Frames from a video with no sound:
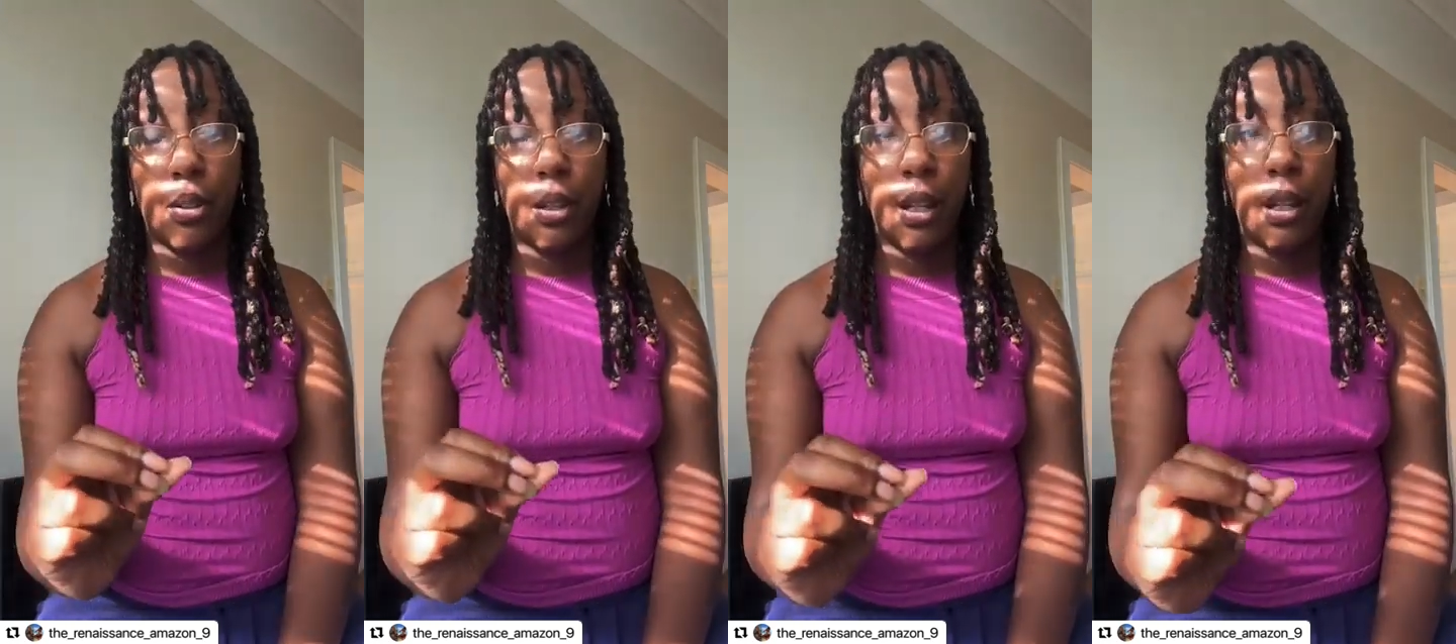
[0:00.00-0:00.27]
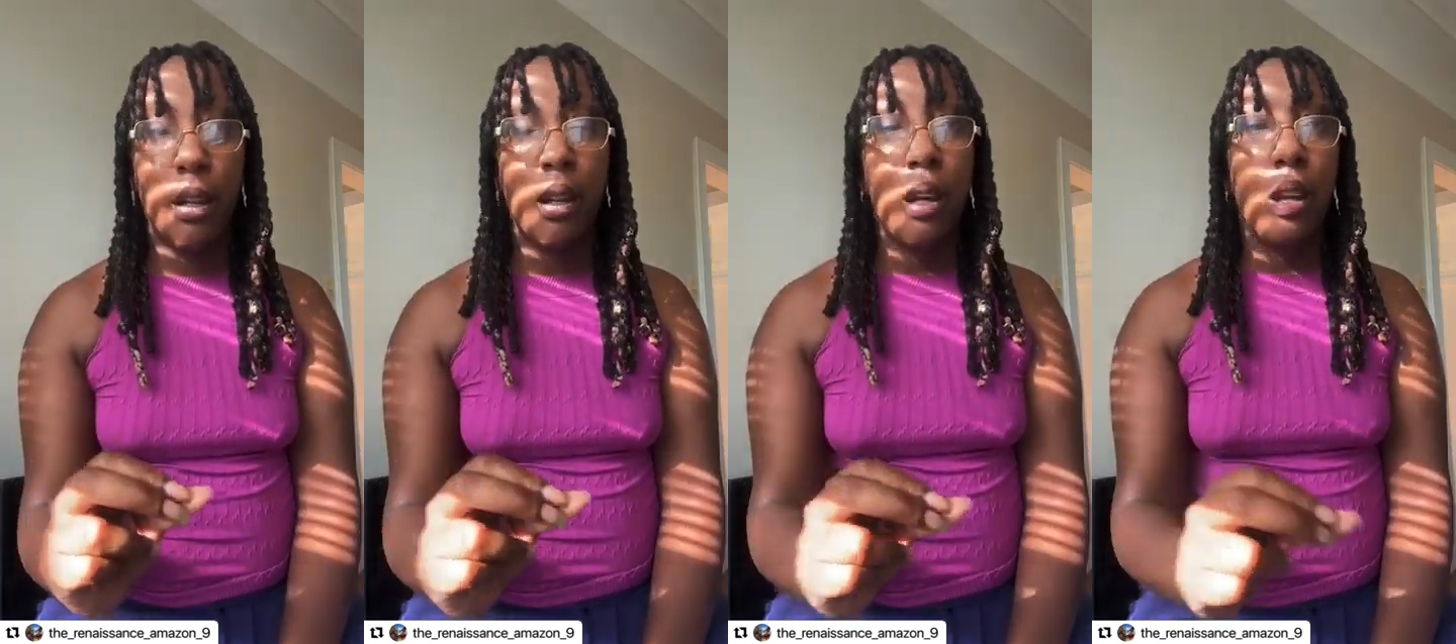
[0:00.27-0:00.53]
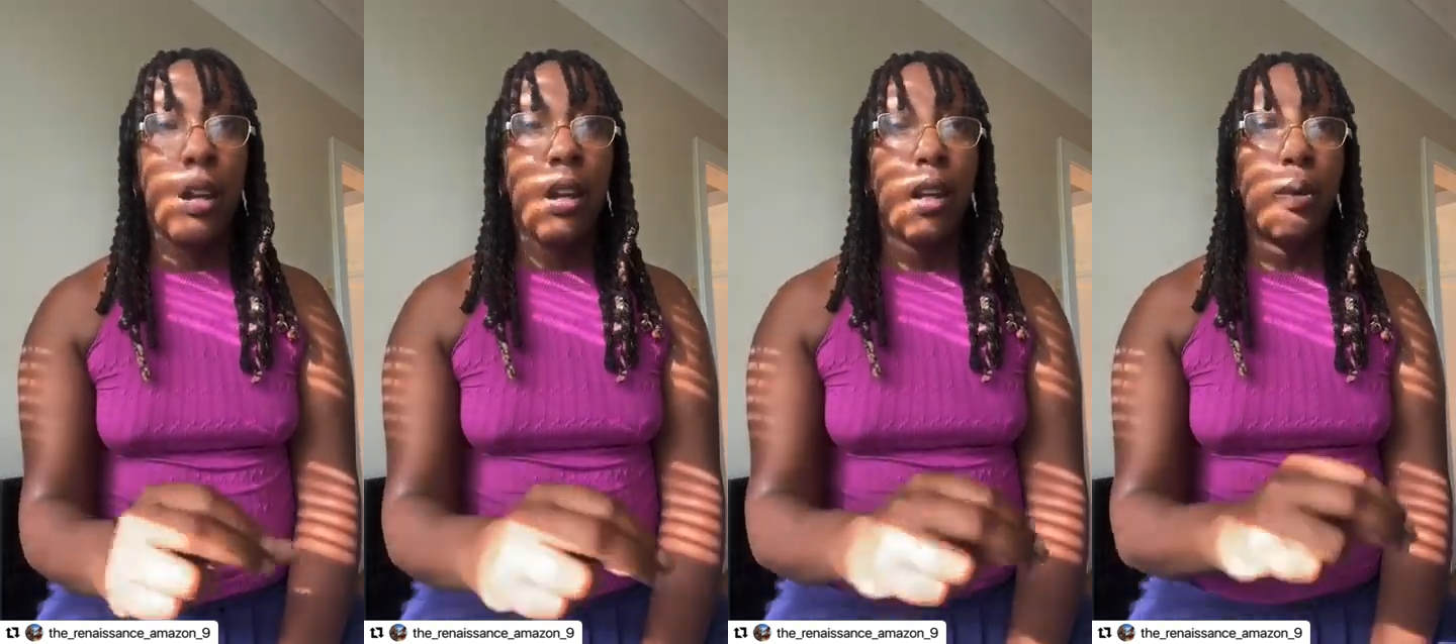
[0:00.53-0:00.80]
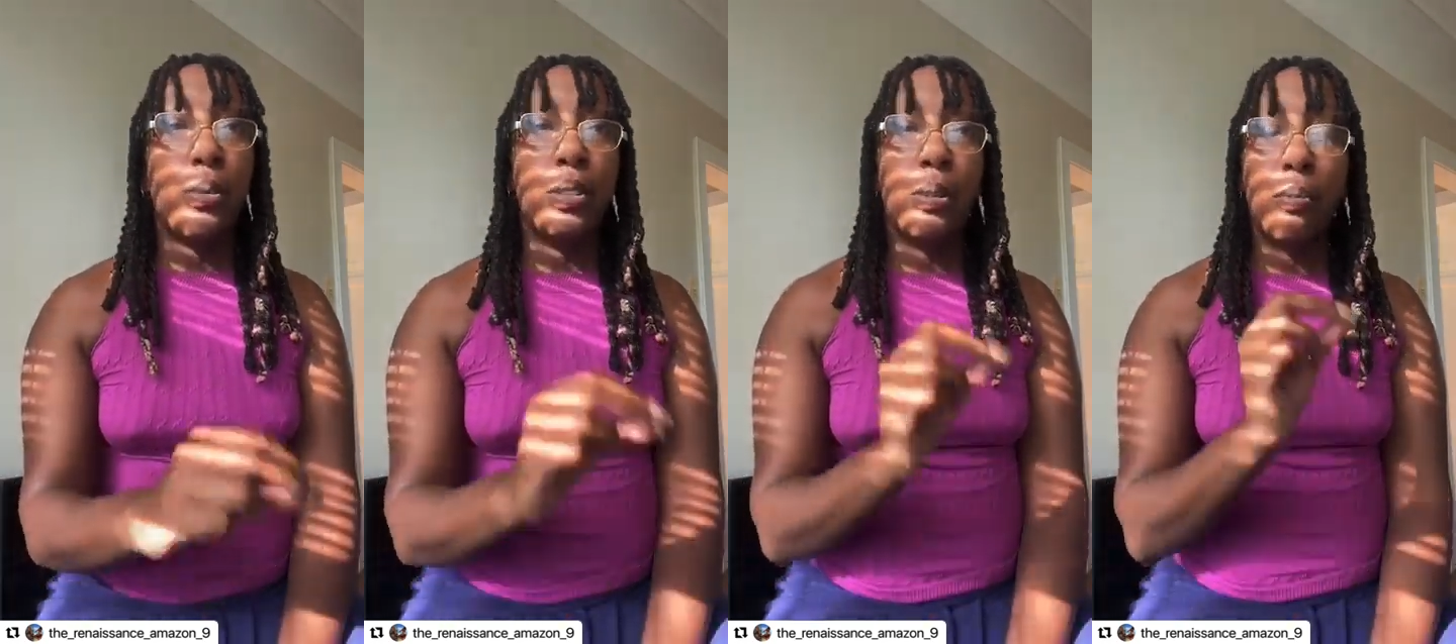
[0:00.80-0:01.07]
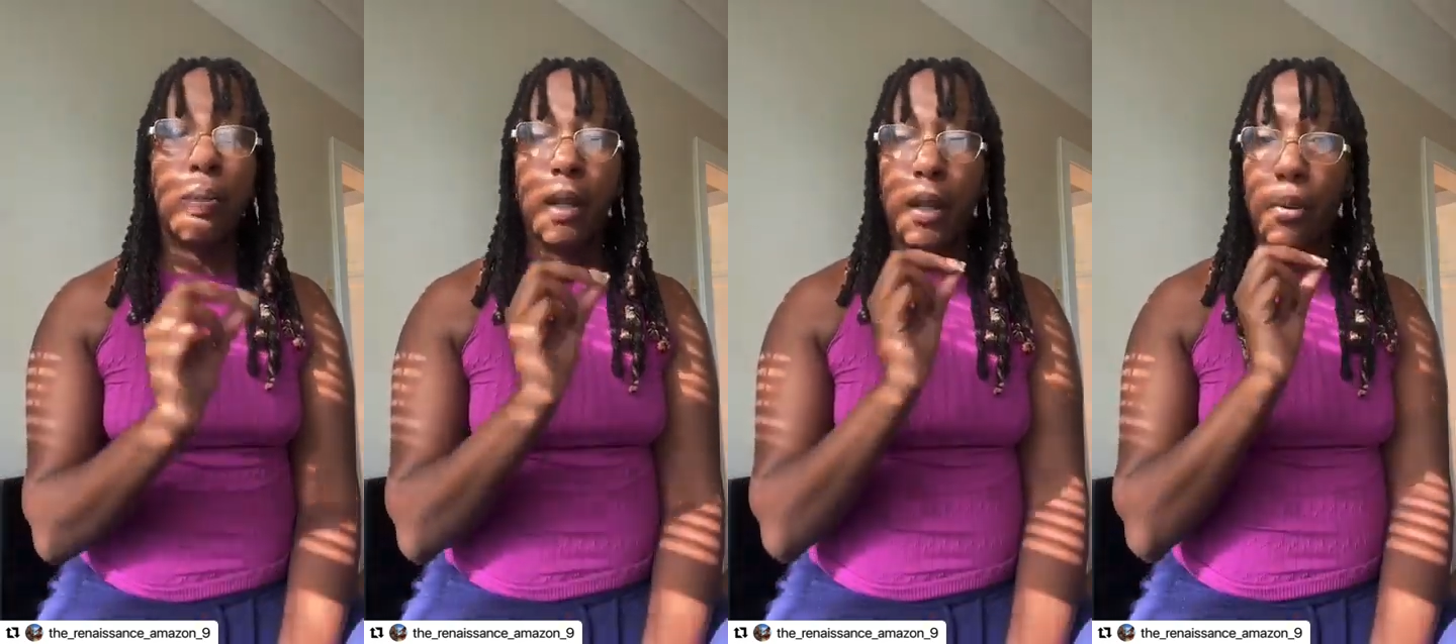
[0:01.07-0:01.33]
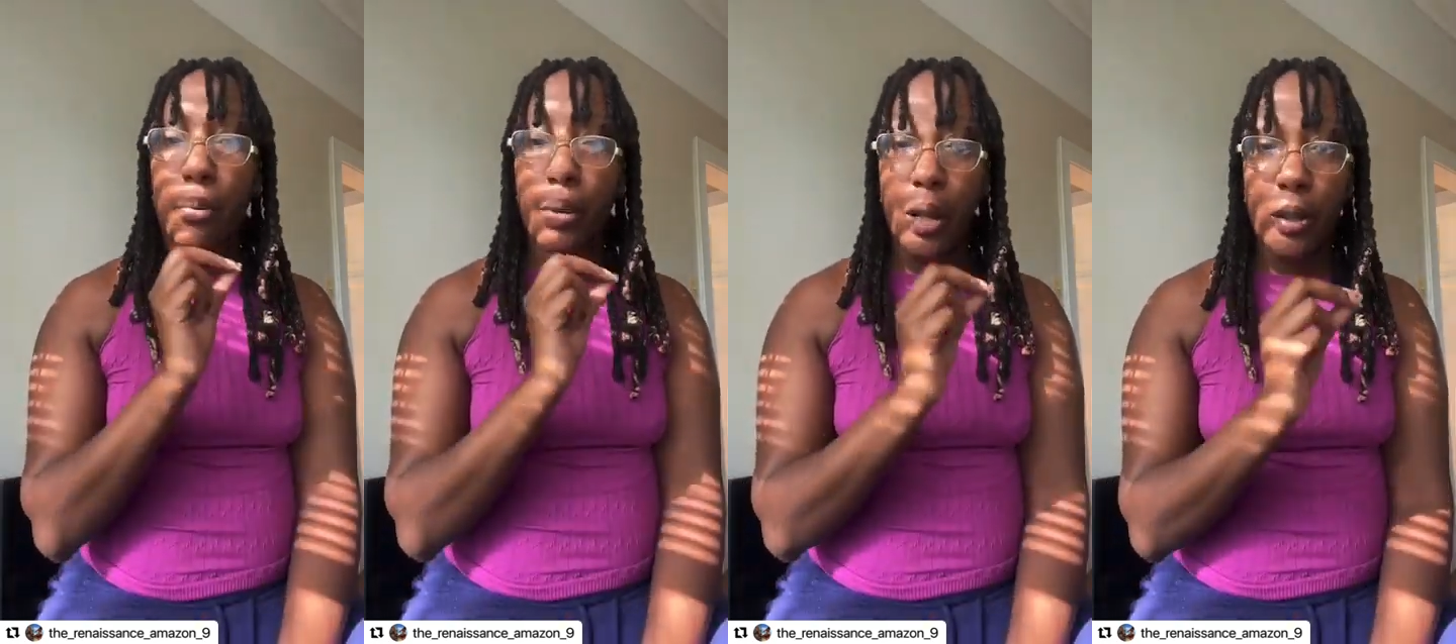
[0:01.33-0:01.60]
Okay, he was a
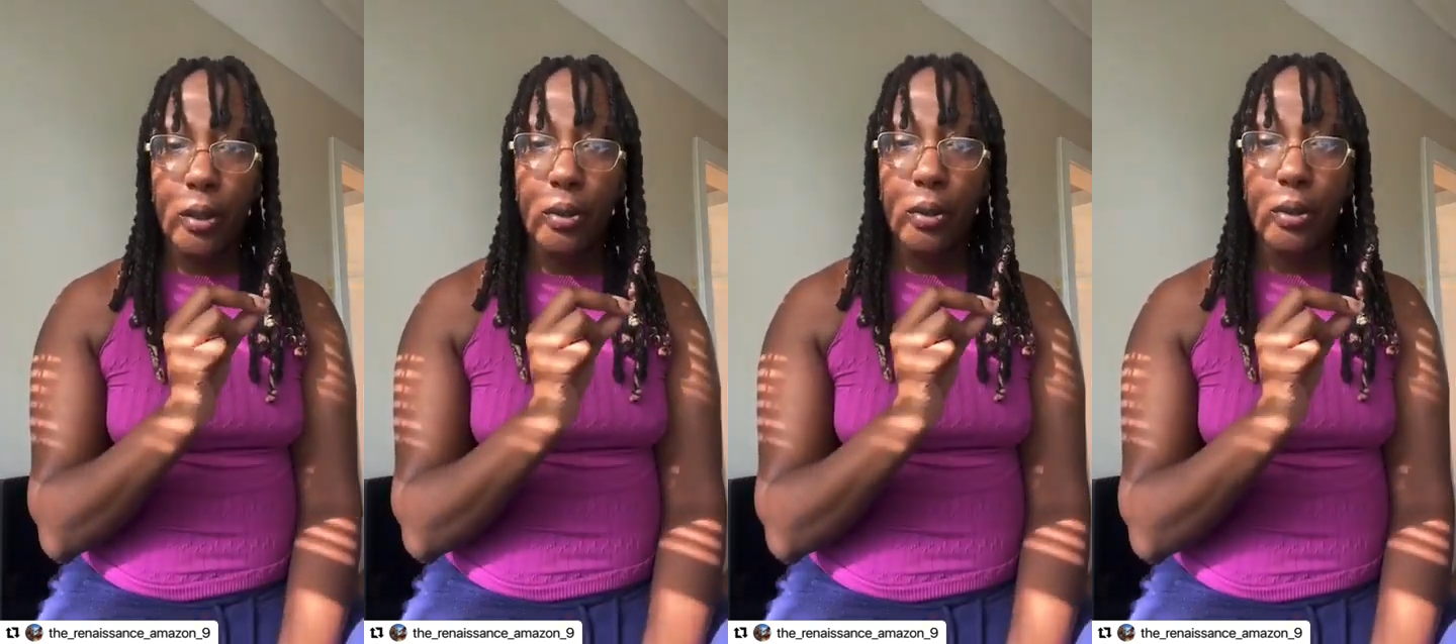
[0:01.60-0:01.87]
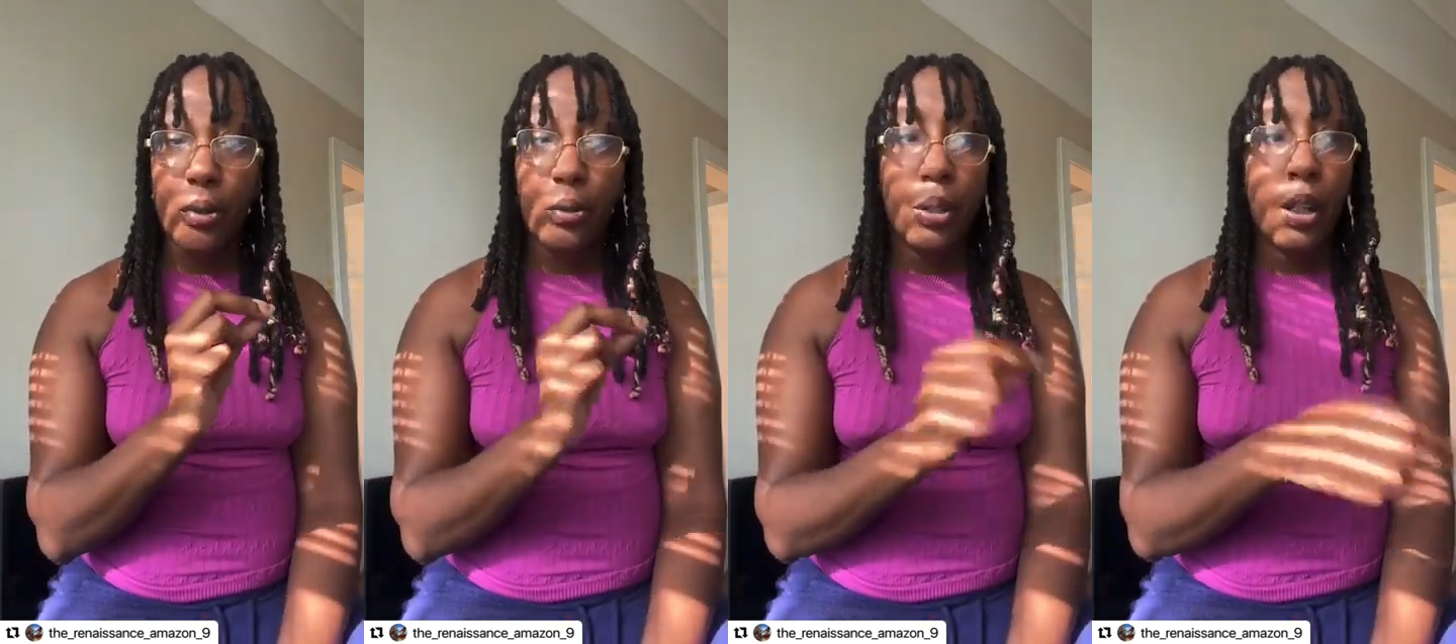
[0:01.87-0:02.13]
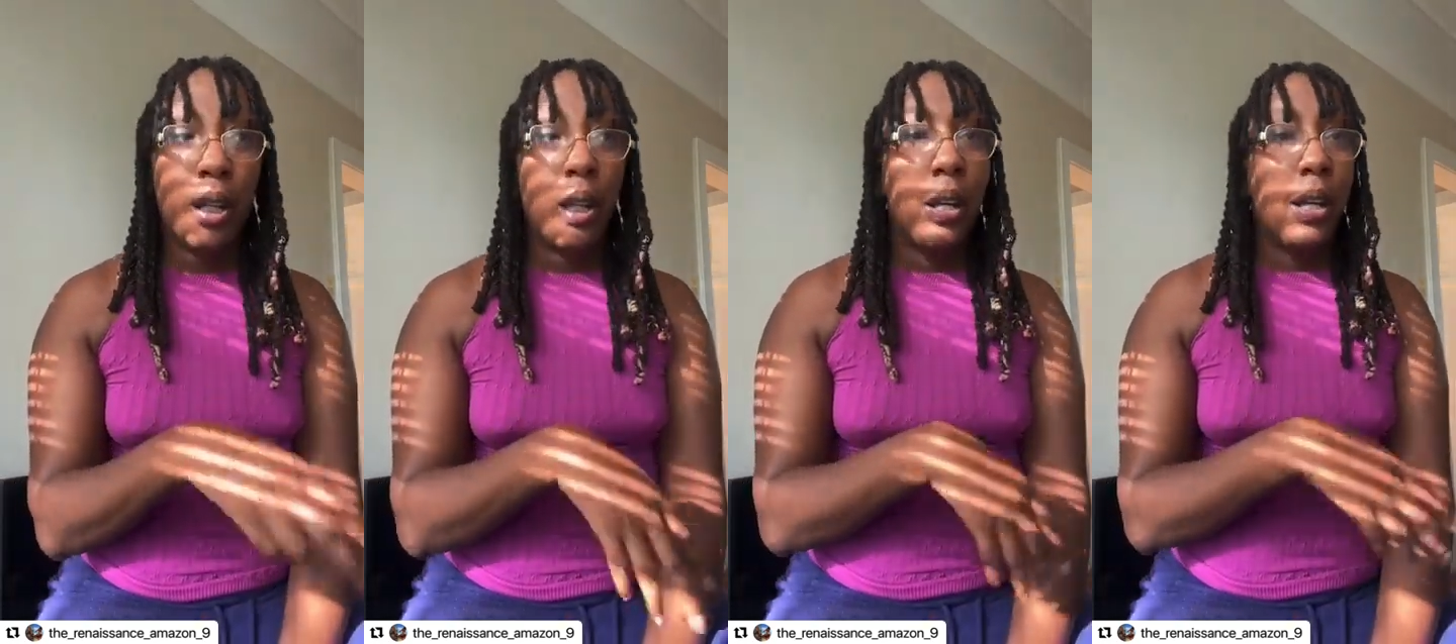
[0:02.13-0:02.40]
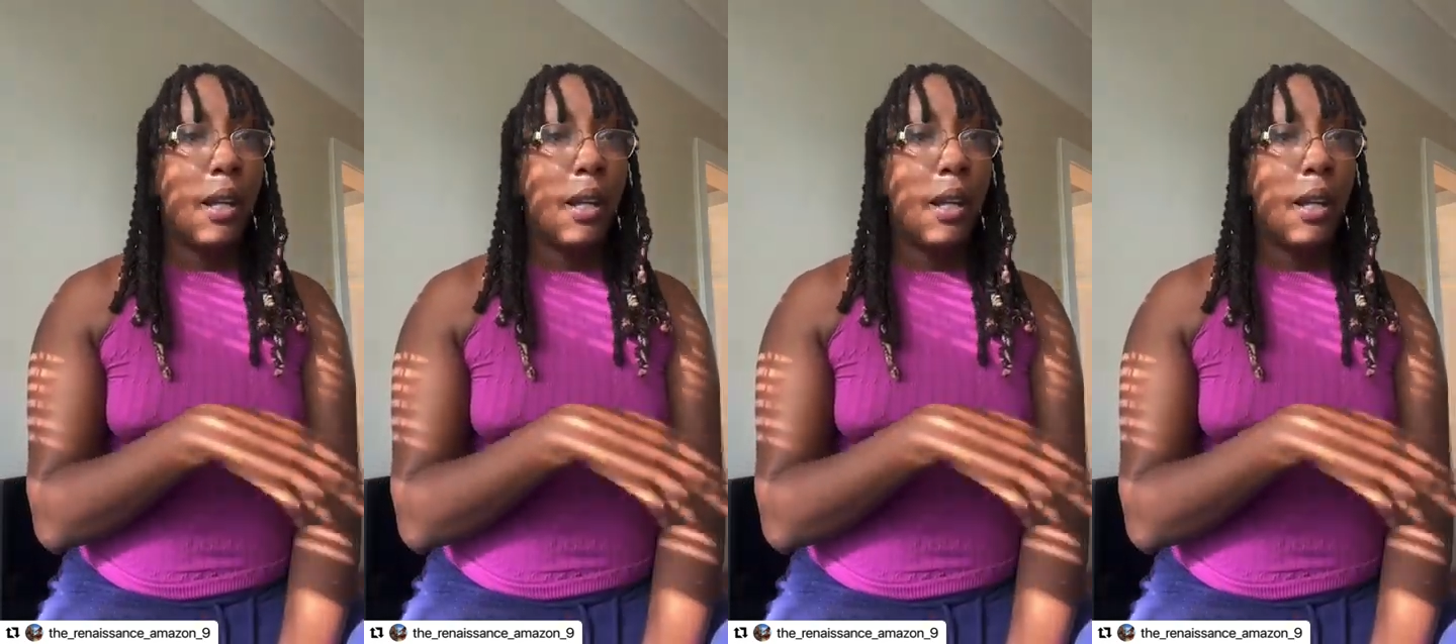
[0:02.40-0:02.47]
black radical.